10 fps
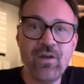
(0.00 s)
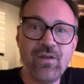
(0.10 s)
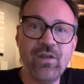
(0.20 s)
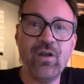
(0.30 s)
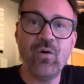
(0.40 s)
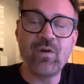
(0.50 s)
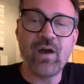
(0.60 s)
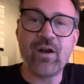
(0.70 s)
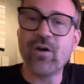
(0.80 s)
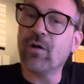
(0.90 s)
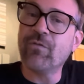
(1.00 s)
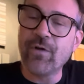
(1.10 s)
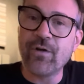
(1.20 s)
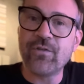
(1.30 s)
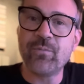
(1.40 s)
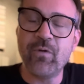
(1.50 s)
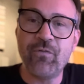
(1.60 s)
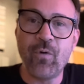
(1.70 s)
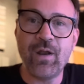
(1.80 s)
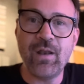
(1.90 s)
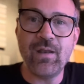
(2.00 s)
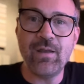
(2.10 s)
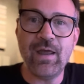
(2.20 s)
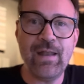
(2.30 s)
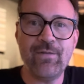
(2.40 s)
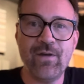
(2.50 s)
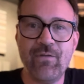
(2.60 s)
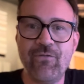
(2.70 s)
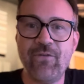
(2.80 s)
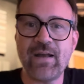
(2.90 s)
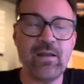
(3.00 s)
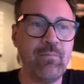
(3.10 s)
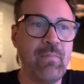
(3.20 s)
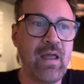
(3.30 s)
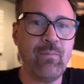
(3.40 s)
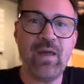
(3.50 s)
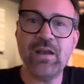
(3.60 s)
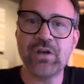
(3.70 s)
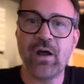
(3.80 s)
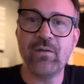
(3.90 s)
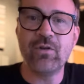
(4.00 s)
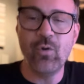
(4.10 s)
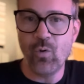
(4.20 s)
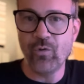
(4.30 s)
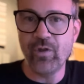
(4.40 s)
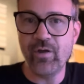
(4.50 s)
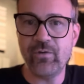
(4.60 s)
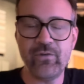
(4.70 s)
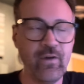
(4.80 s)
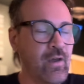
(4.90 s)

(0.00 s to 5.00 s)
you know, kind of heard first before it hit the fucking main page on Google News.